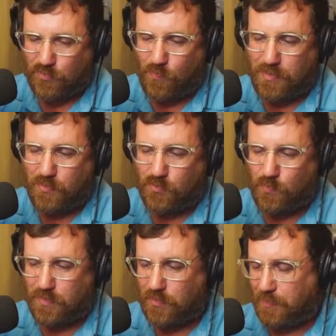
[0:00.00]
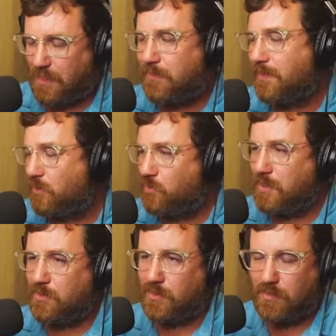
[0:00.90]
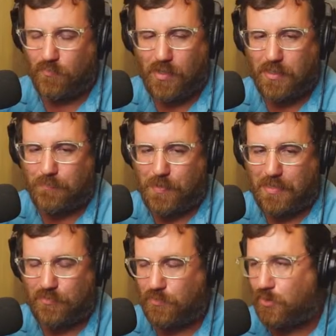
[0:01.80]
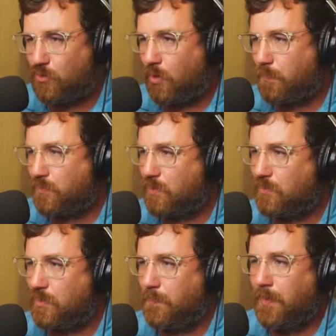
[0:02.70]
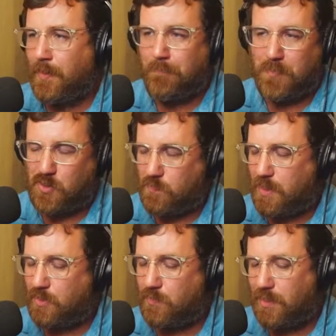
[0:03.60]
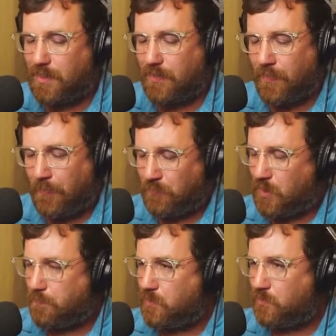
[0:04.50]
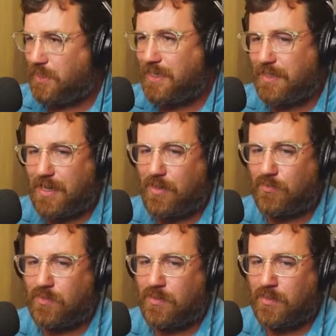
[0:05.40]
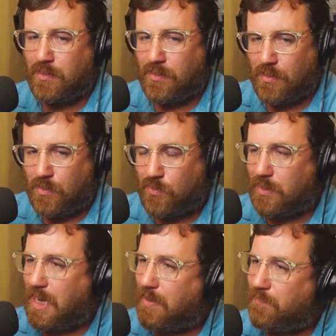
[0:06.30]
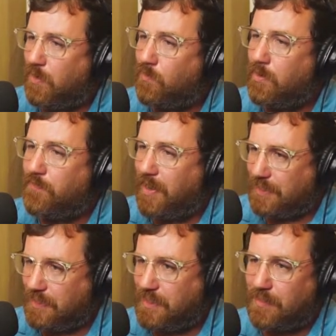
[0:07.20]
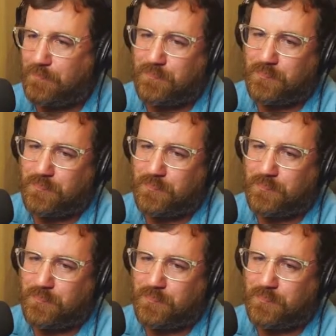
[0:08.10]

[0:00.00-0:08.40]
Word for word: So when you're doing something else, like you're changing a run capacitor and you start up a system and you're measuring temperatures in and out, you can have a rough idea